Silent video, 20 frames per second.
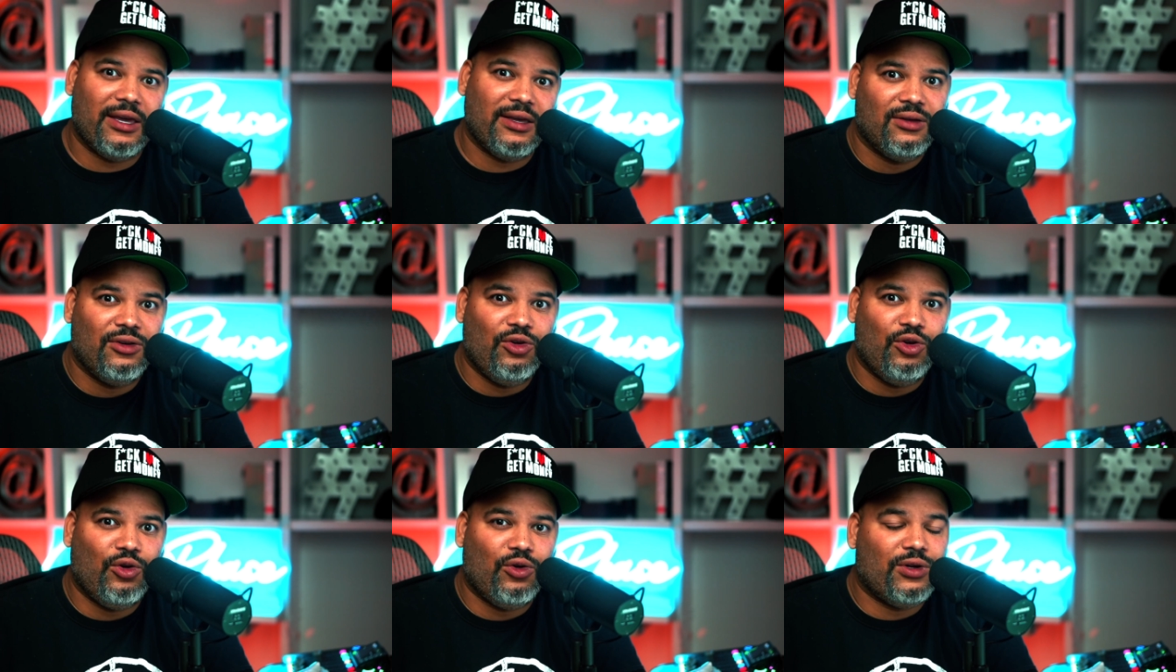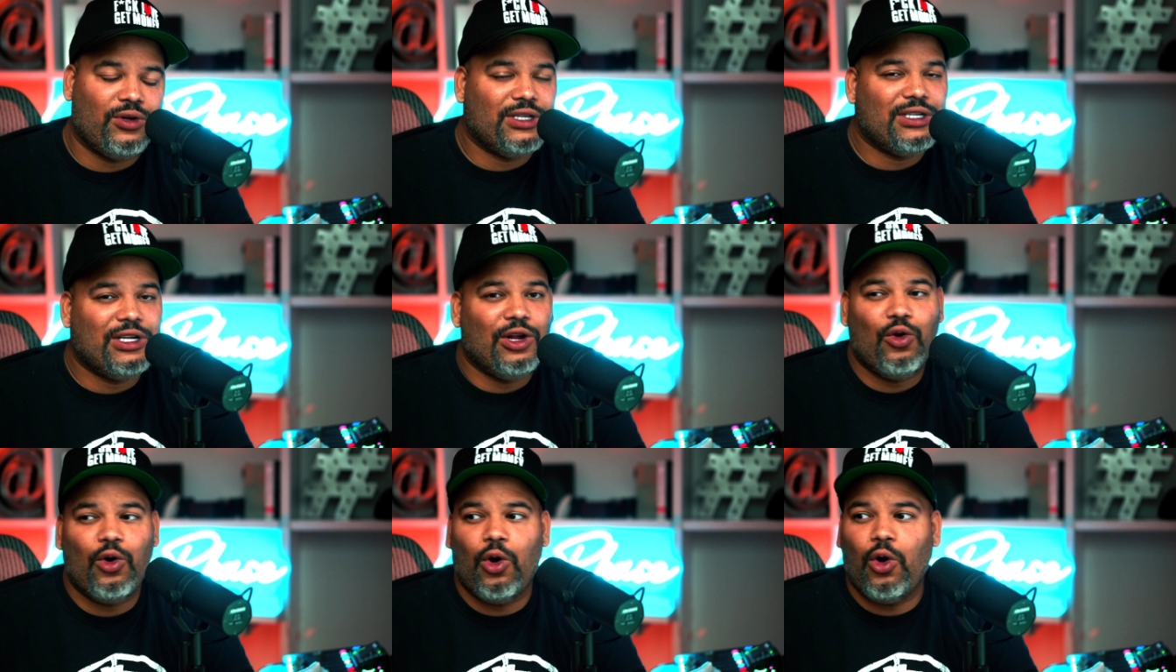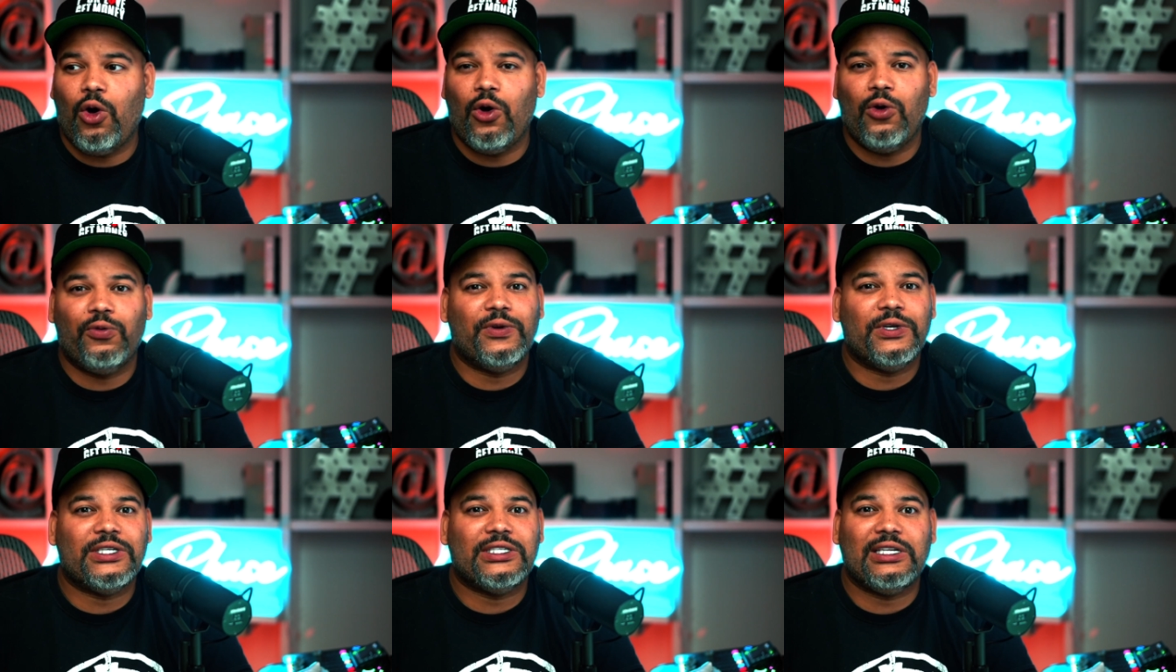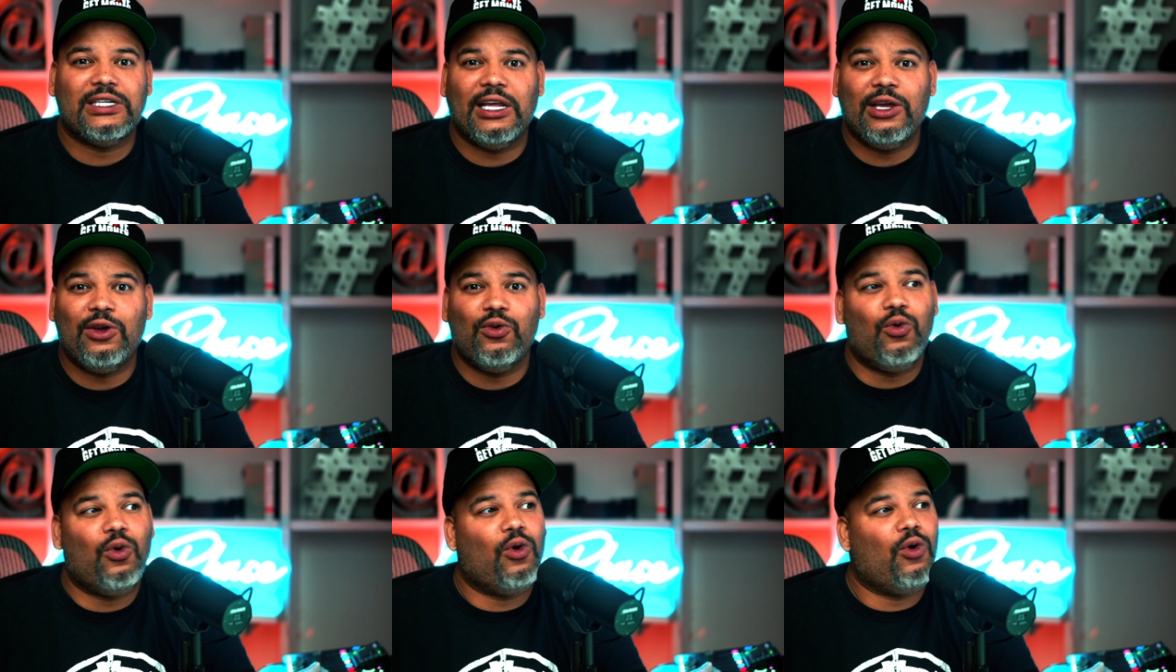You know, this little office
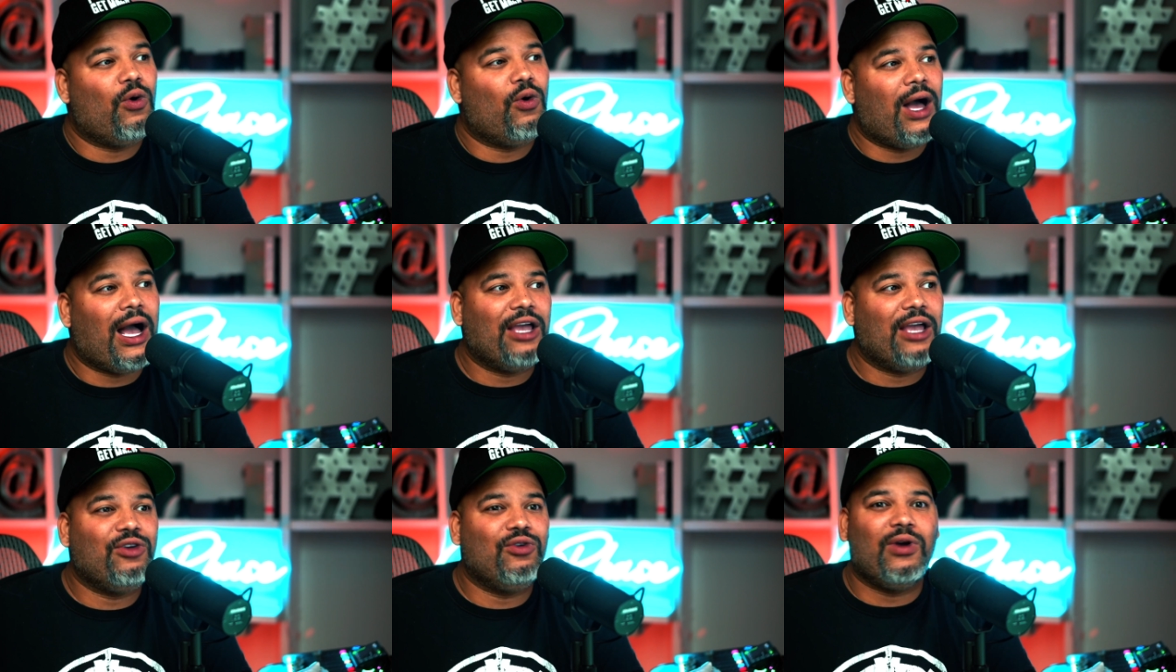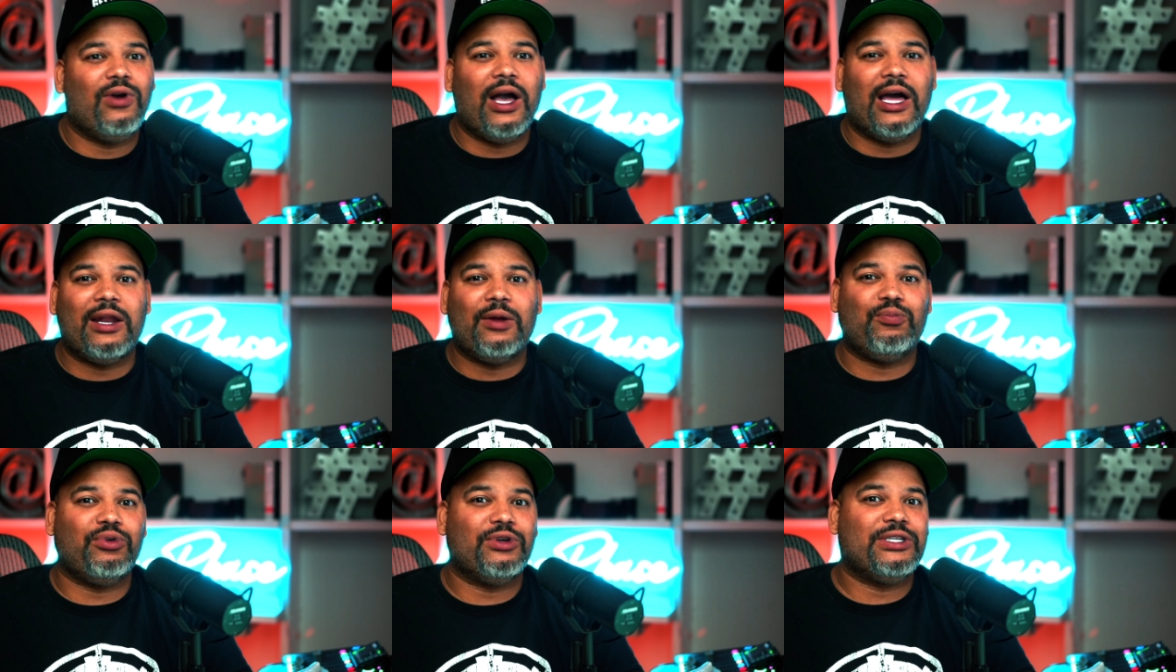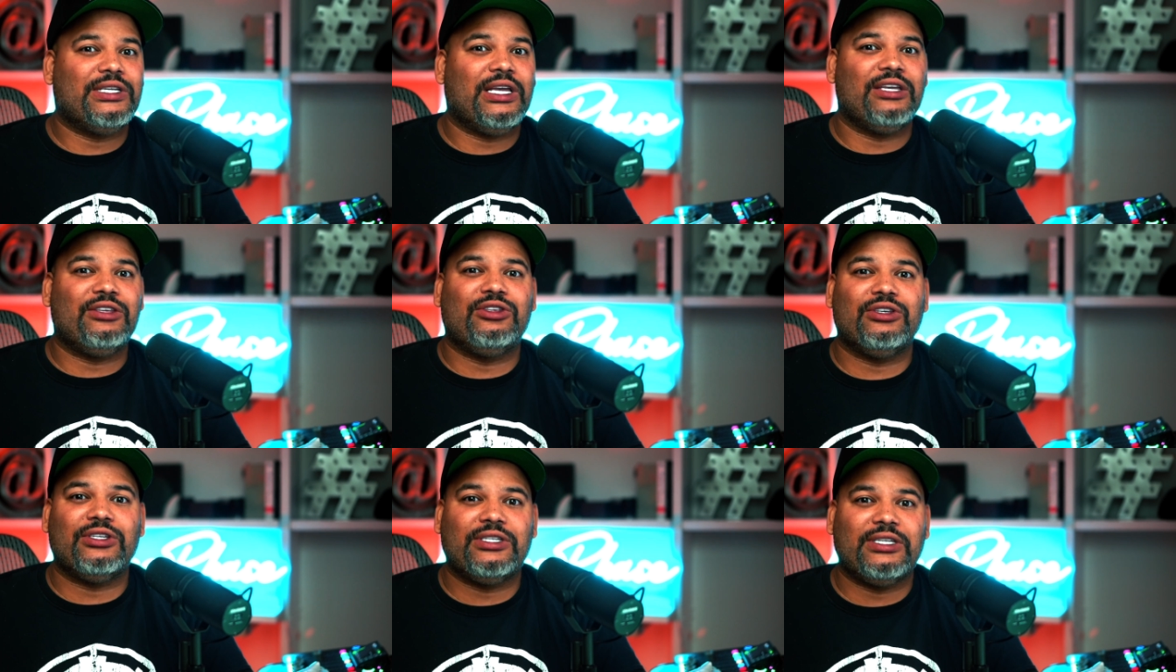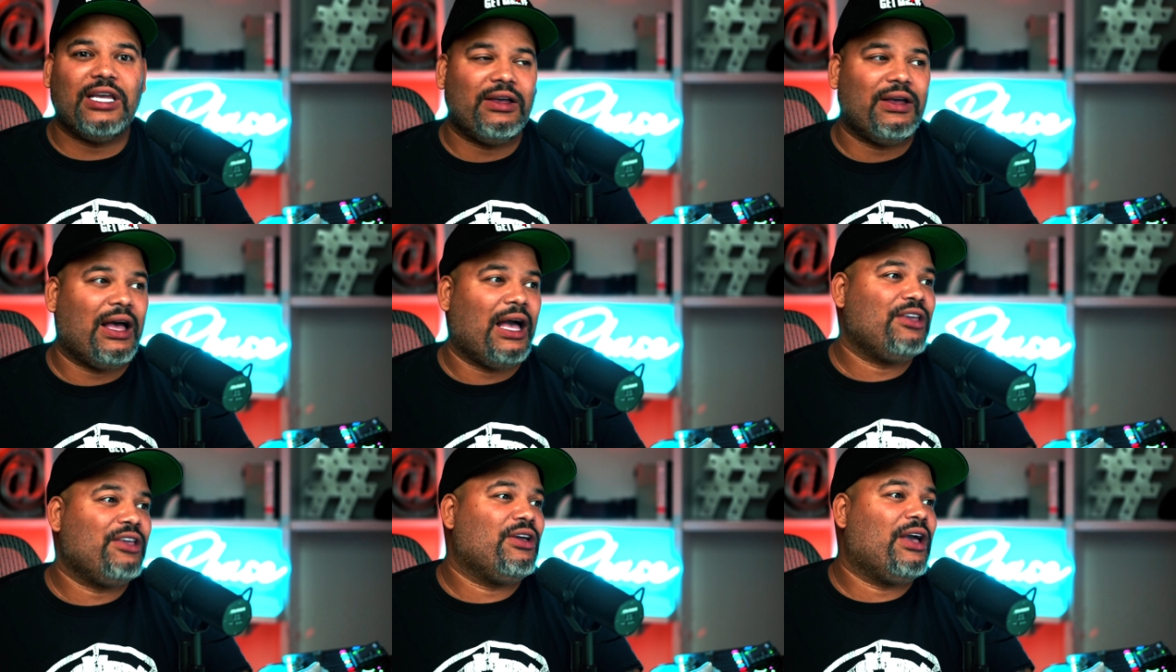lingo, how you gotta present yourself,
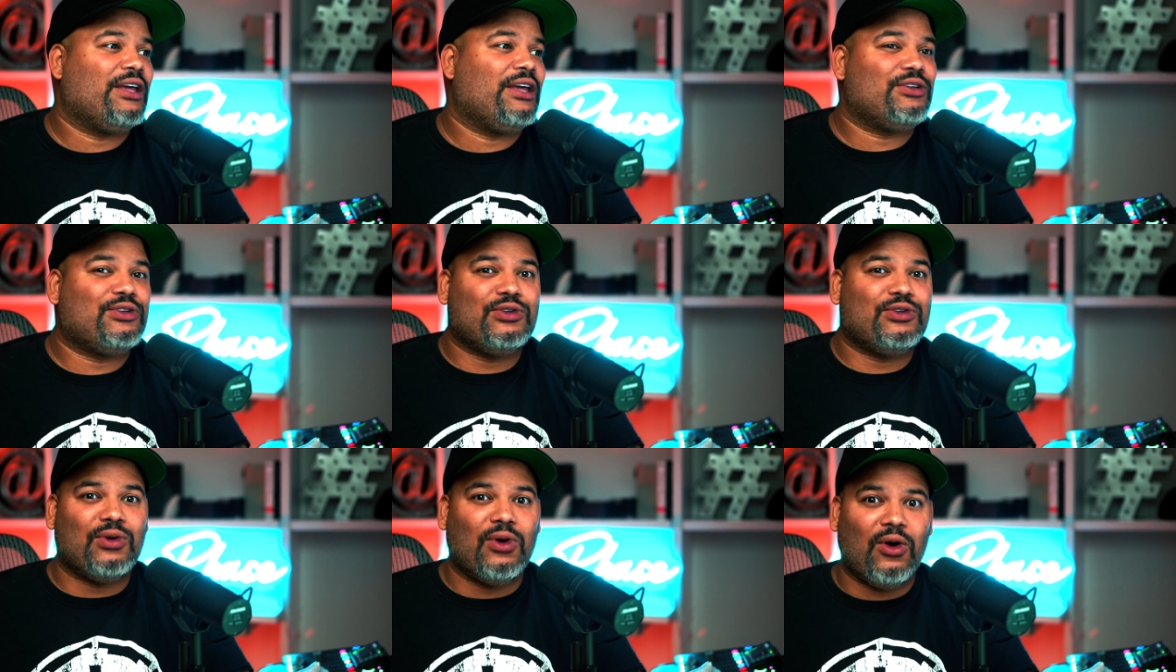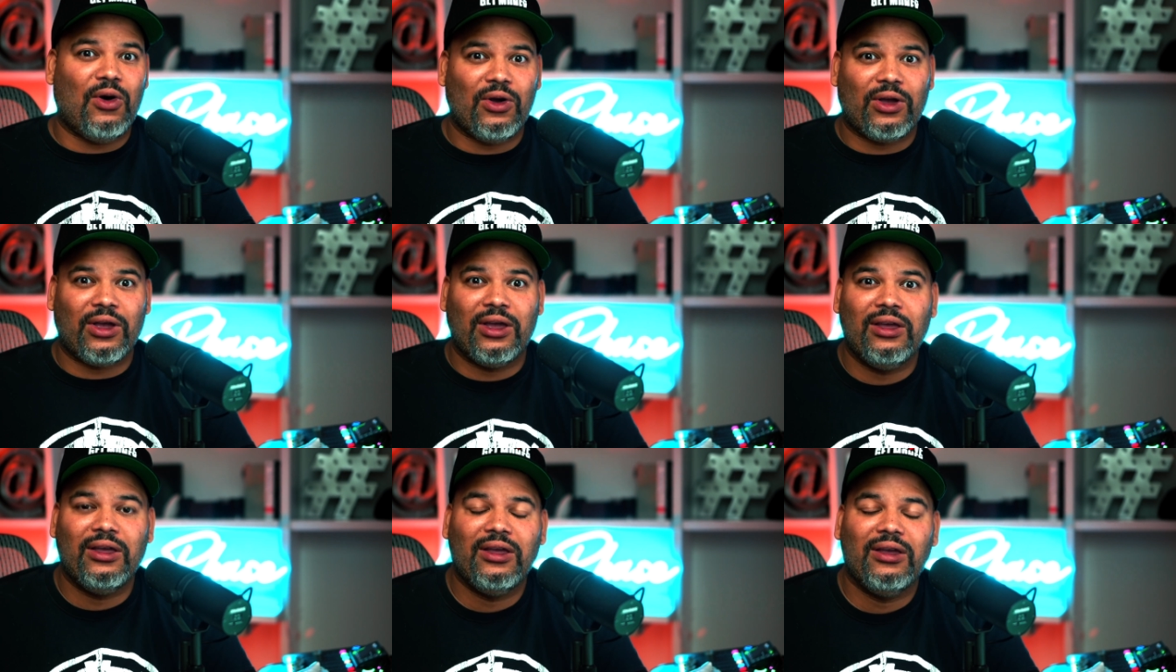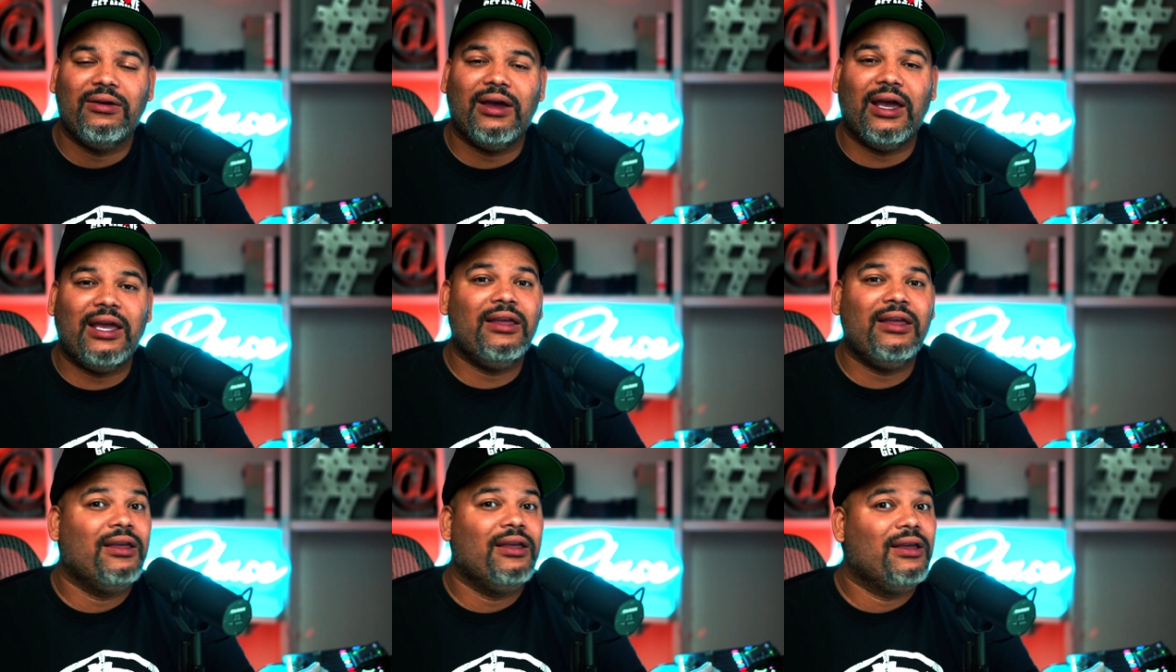how you gotta talk, right?